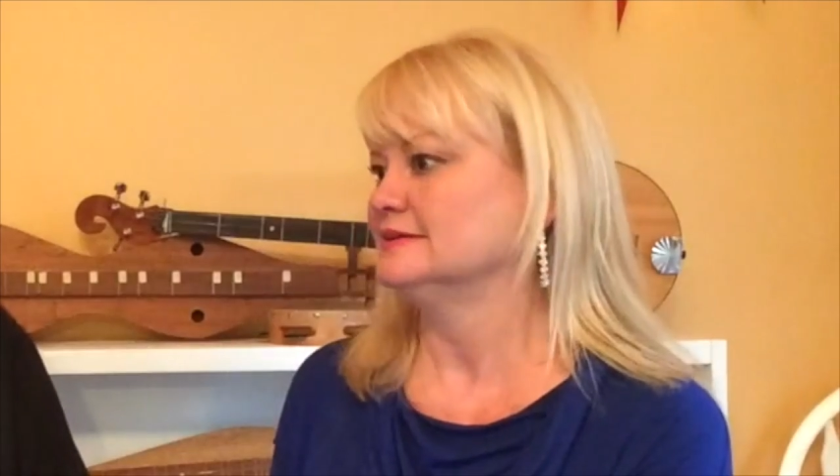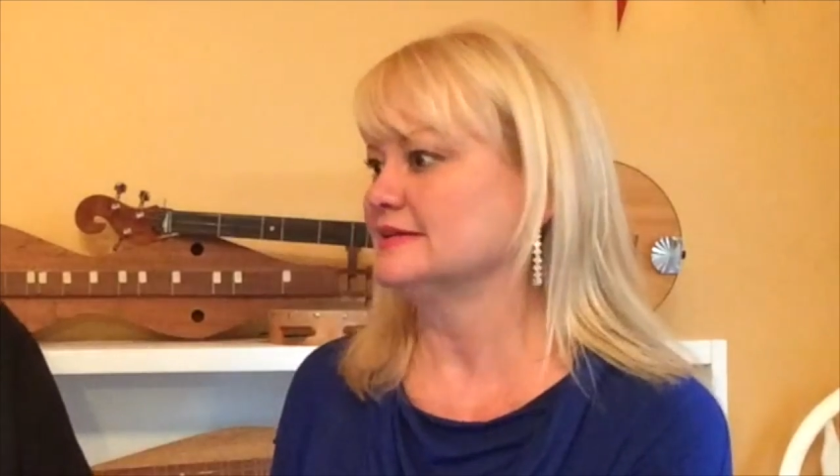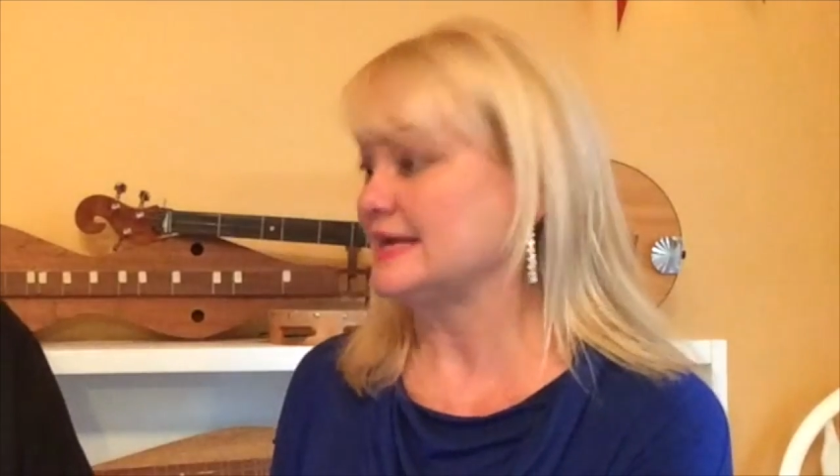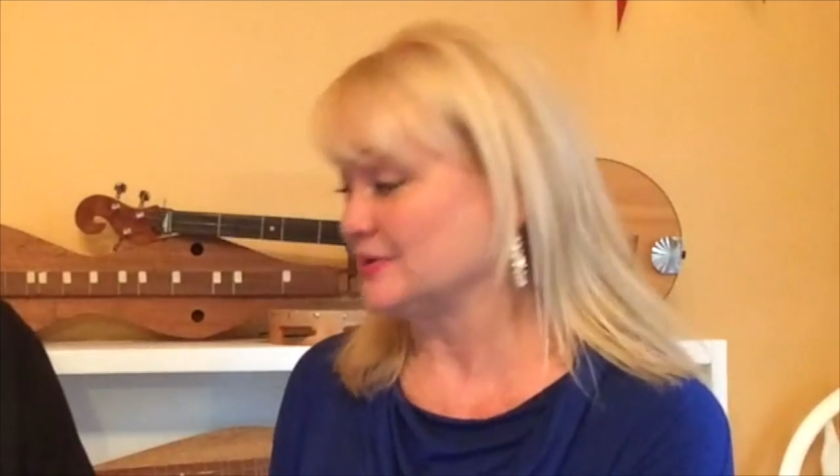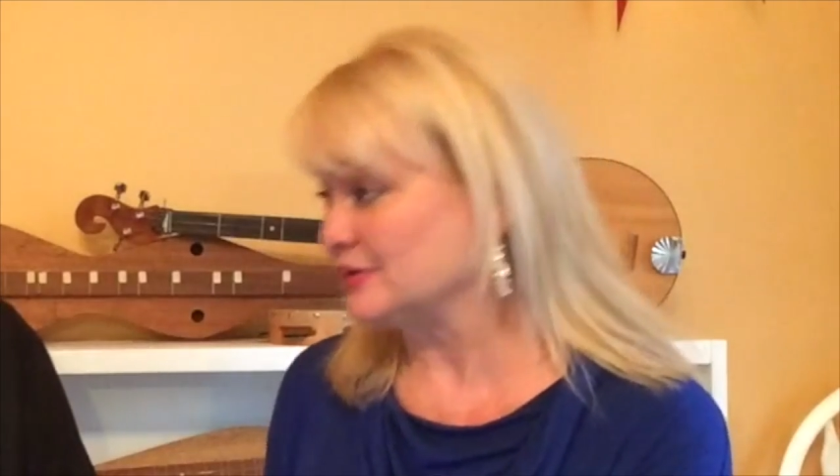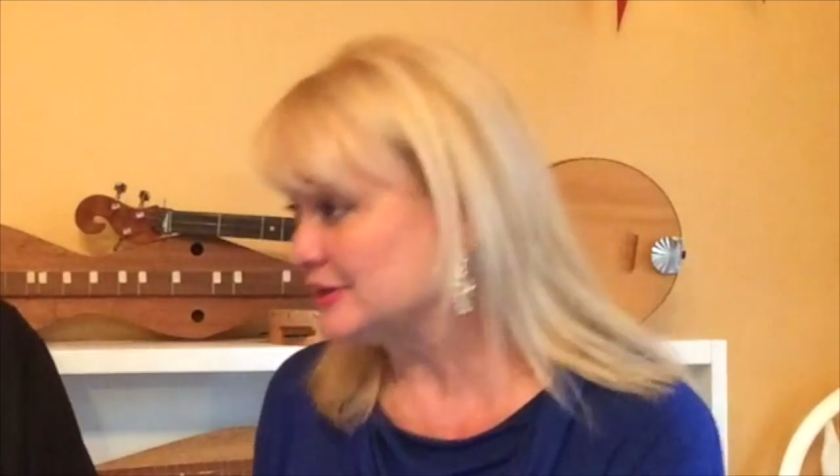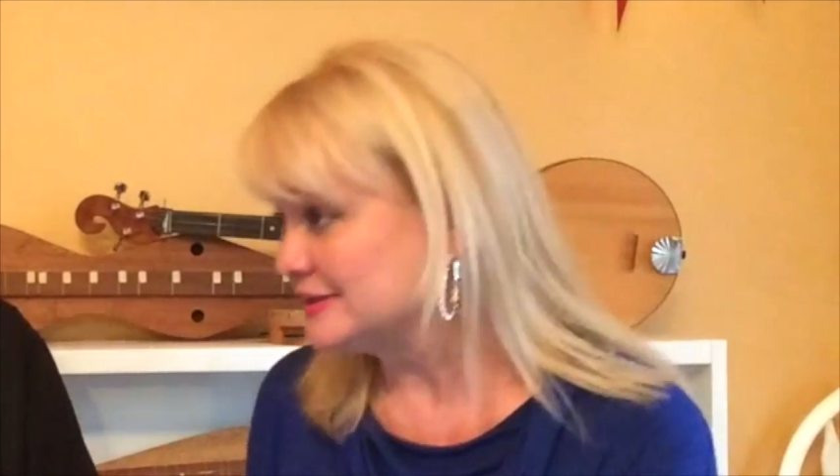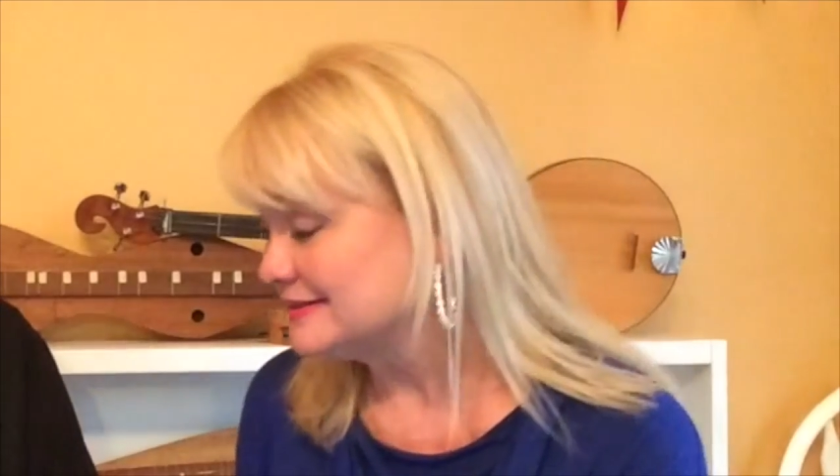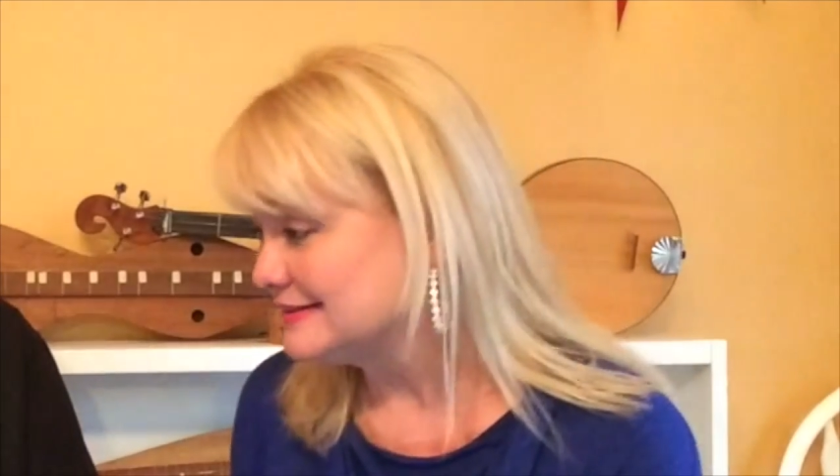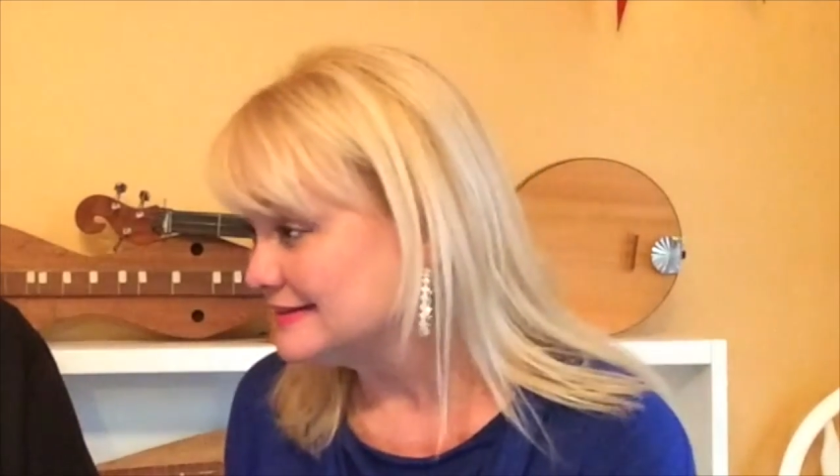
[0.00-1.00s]
later,
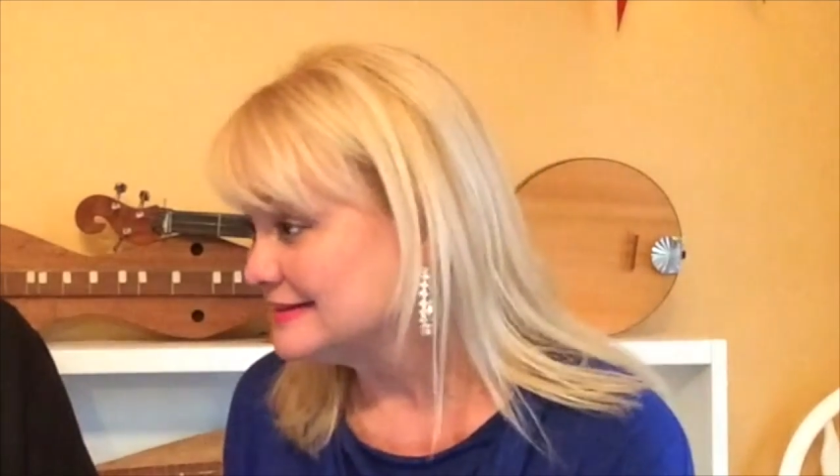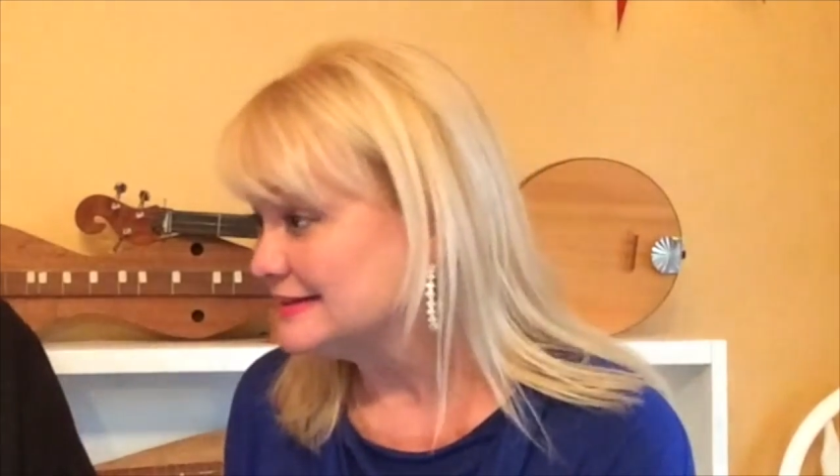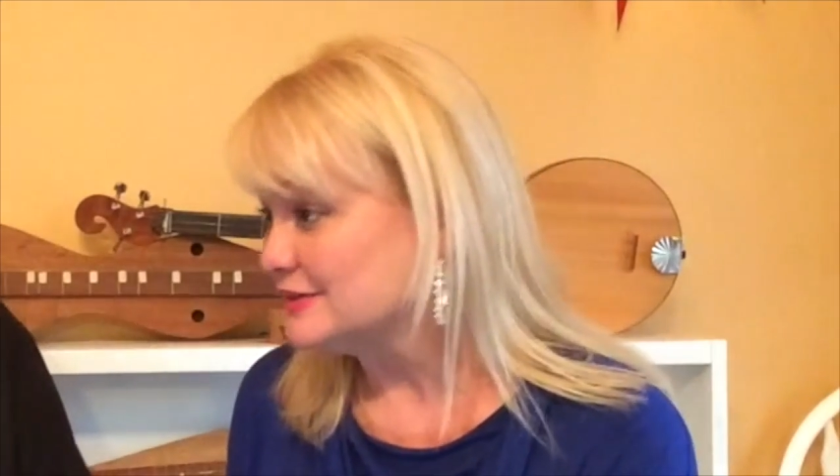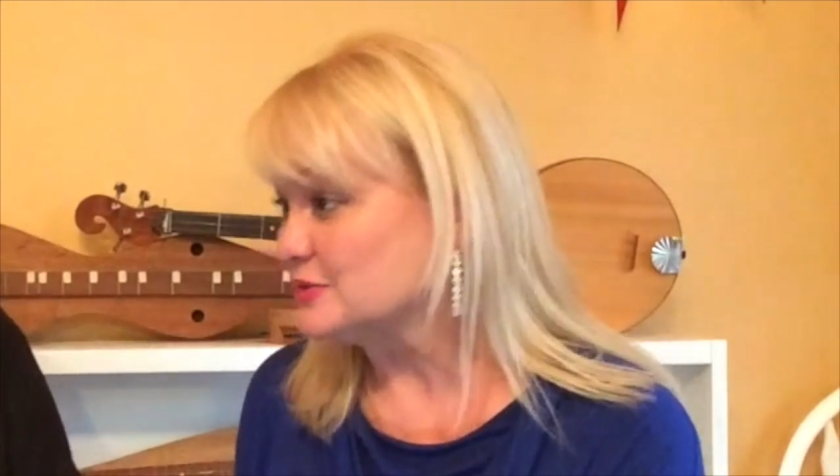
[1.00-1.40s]
mm-hmm.